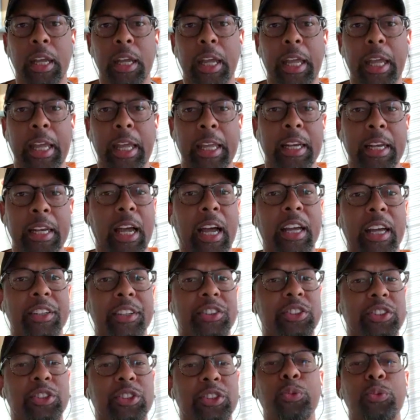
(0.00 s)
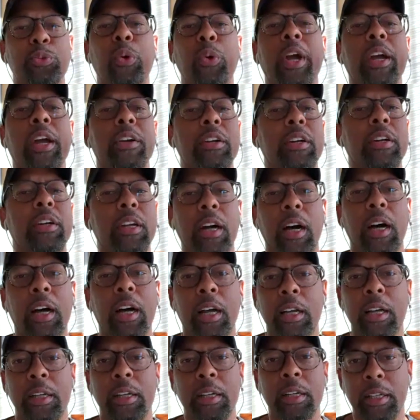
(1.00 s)
And I swear to
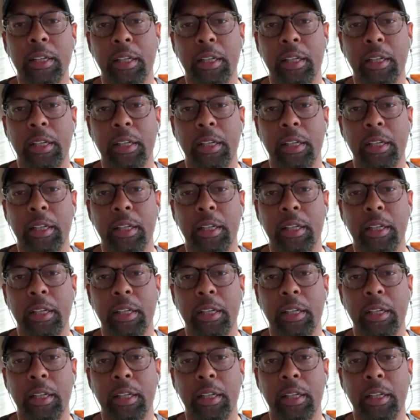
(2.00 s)
God